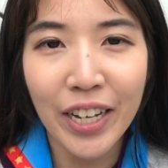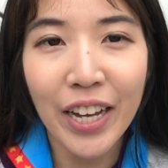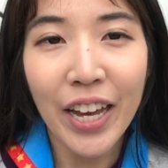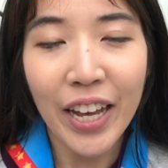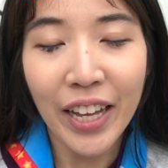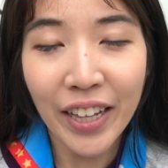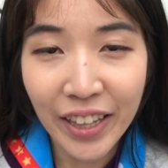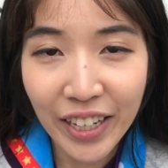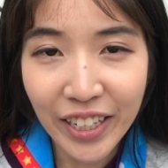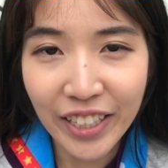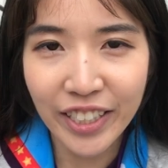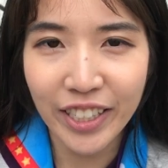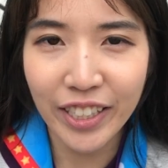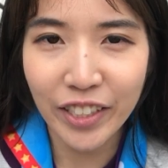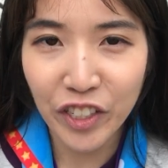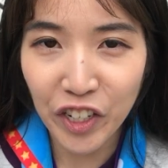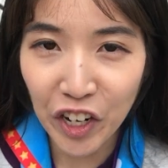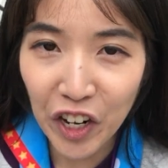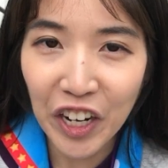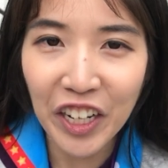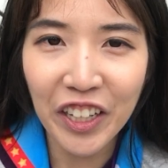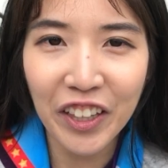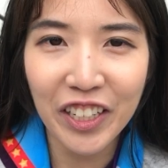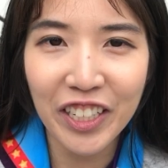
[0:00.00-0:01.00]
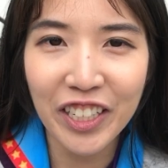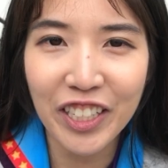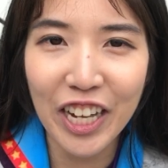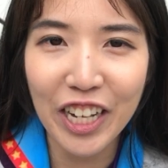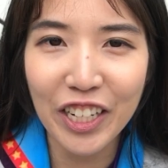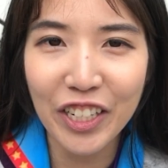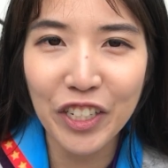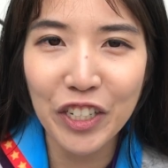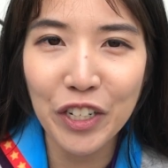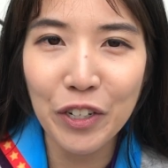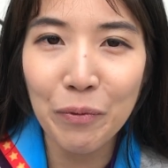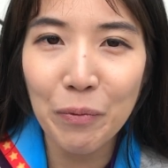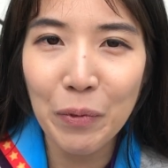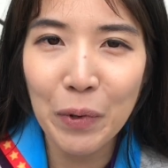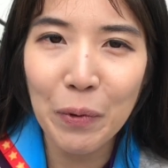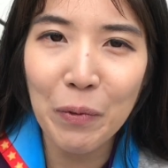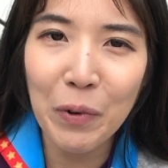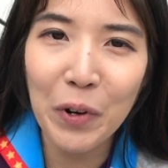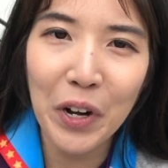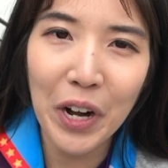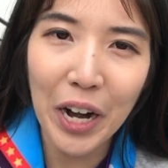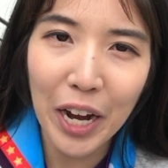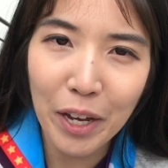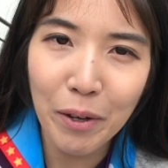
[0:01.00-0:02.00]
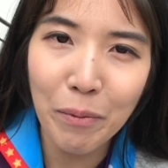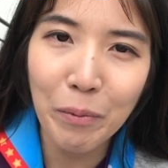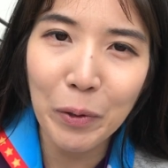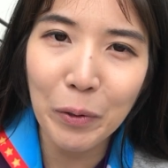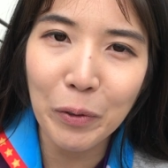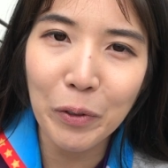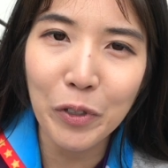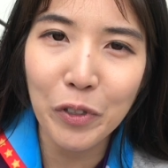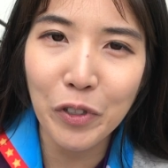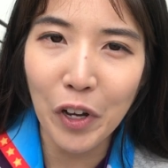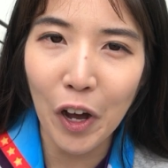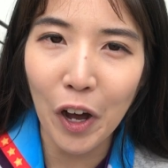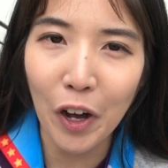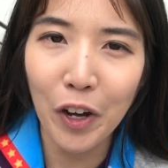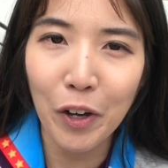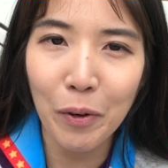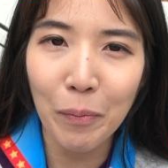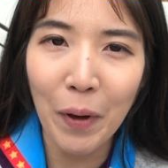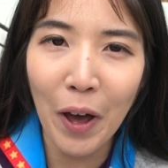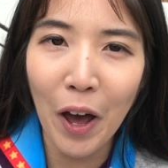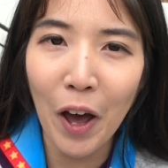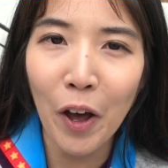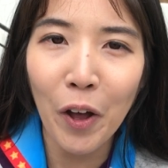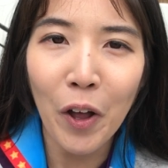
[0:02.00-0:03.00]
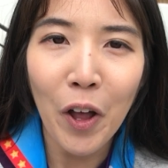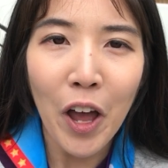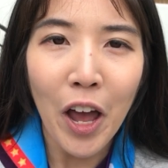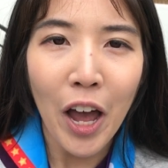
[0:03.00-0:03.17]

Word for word: in this during the session we were able to talk about